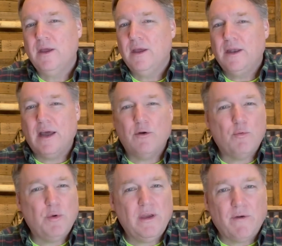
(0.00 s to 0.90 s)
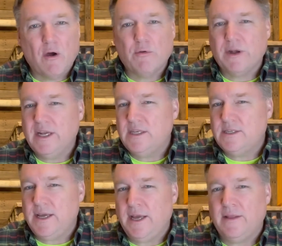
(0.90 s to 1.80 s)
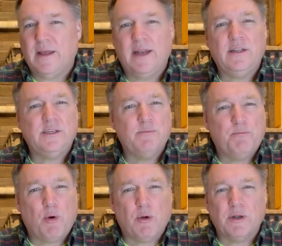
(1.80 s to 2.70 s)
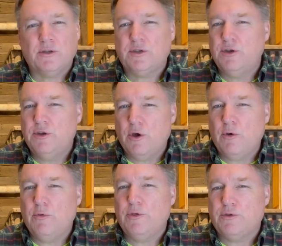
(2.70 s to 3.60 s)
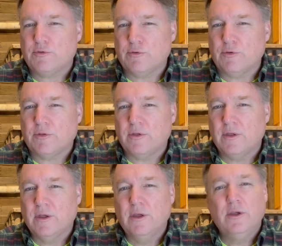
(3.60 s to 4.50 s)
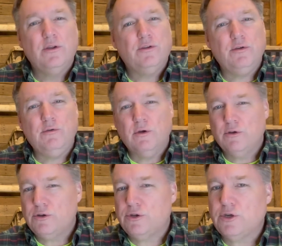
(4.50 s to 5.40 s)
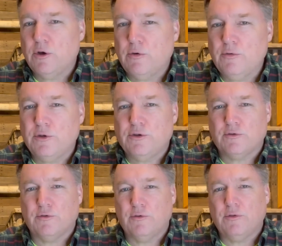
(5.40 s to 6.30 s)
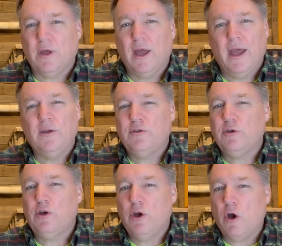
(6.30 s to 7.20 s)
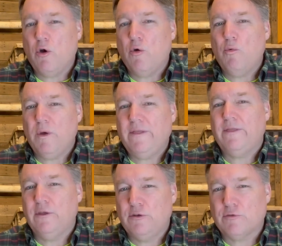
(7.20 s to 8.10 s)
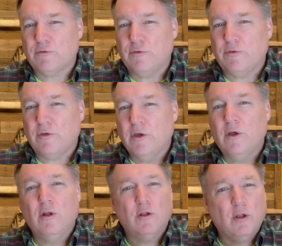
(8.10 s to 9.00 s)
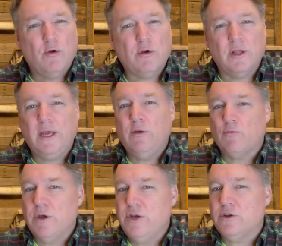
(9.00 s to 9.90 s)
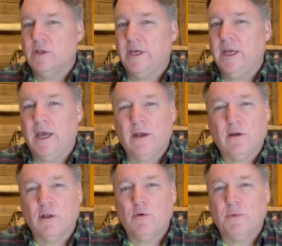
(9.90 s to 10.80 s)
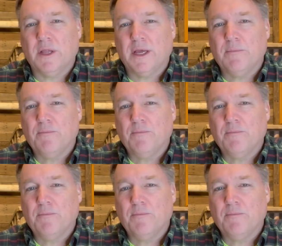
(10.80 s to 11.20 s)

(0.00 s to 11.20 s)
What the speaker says: Now, we've already seen that it's important to know the truth, to show the truth, and to go with the truth locally, regionally, and globally.